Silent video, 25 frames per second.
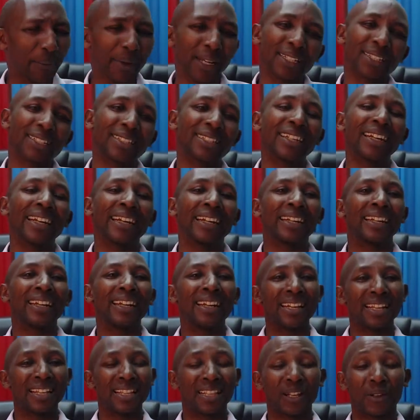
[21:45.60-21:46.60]
mistake
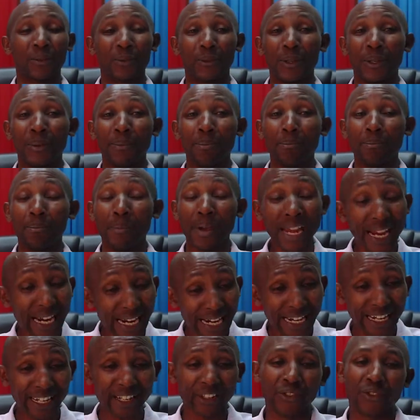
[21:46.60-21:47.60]
that we
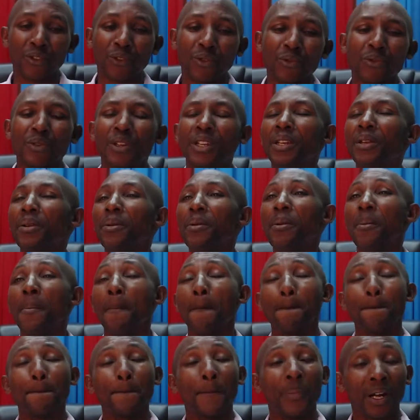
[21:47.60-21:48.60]
make during
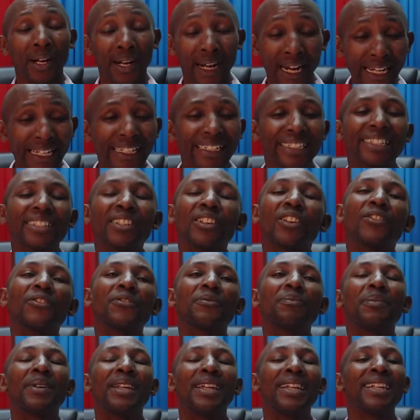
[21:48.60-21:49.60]
writing
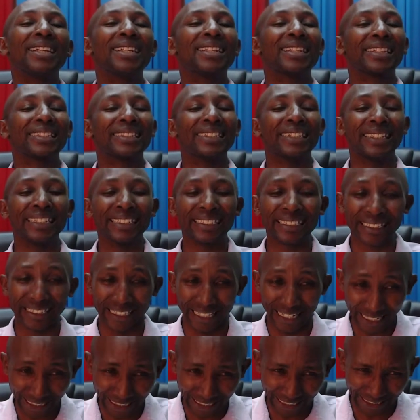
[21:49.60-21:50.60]
of minutes is
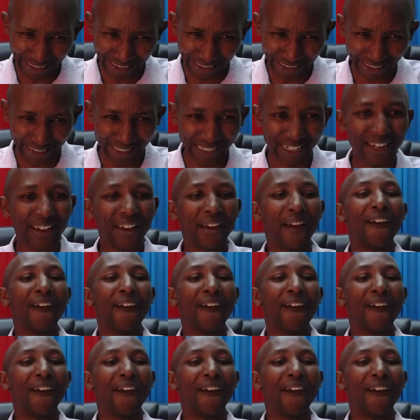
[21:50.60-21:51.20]
this: